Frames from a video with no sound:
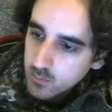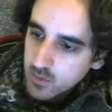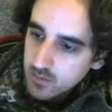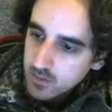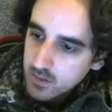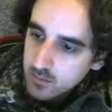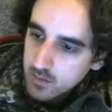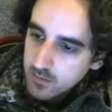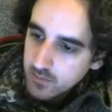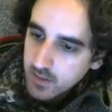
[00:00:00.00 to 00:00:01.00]
we don't need to
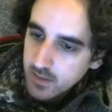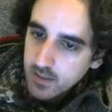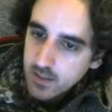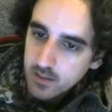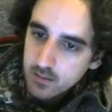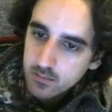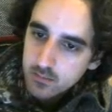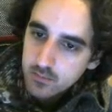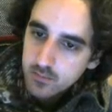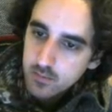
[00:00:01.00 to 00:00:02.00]
have any kind of
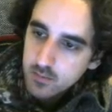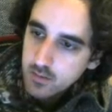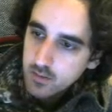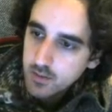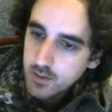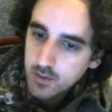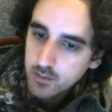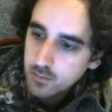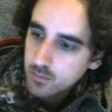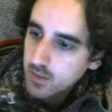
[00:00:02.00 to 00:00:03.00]

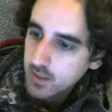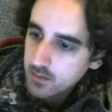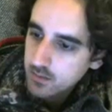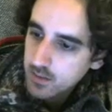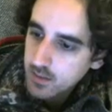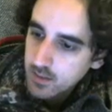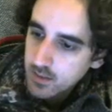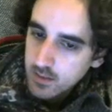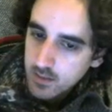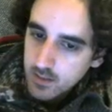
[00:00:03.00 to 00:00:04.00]
hue actually,
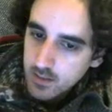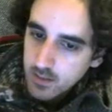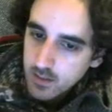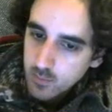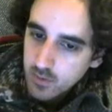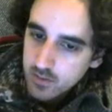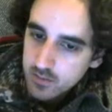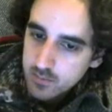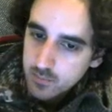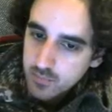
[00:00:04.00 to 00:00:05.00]
and we're
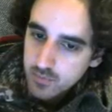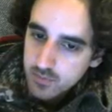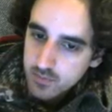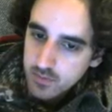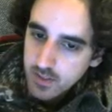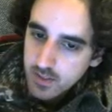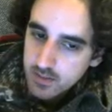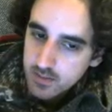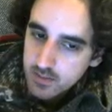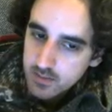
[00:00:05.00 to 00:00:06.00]
gonna spread
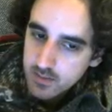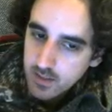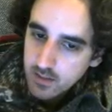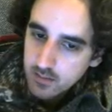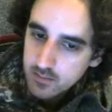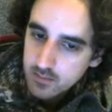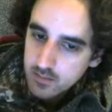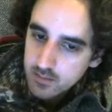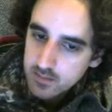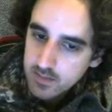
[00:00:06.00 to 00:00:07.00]
this out
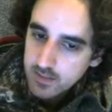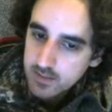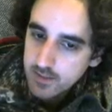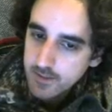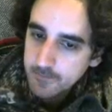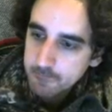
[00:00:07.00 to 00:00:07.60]
slightly.